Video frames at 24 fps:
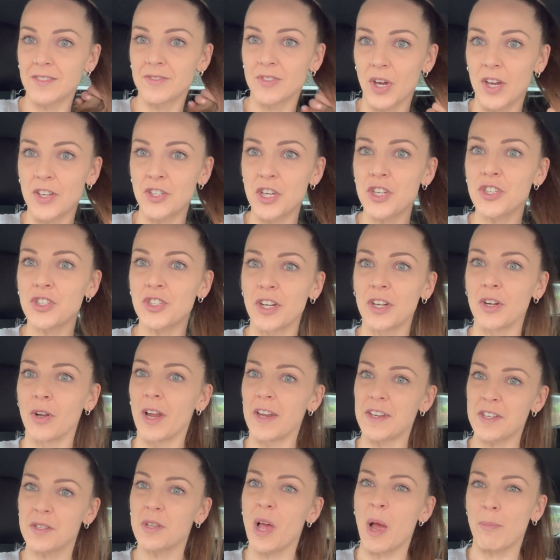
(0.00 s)
digestion, or
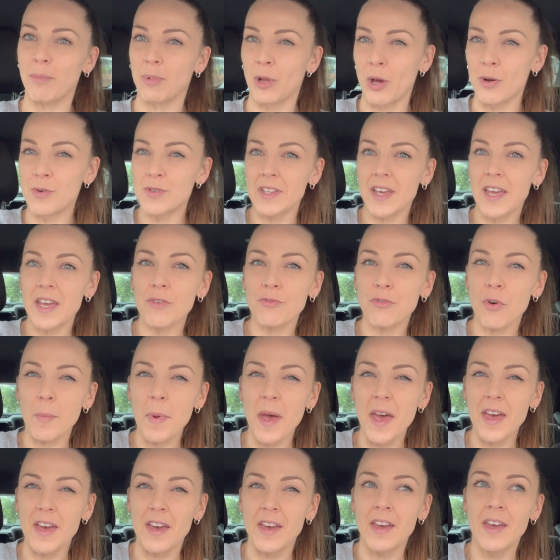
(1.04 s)
just like bloating from
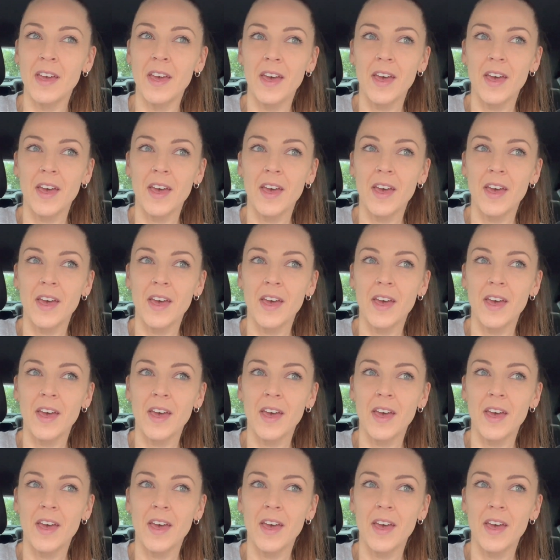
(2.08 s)
it.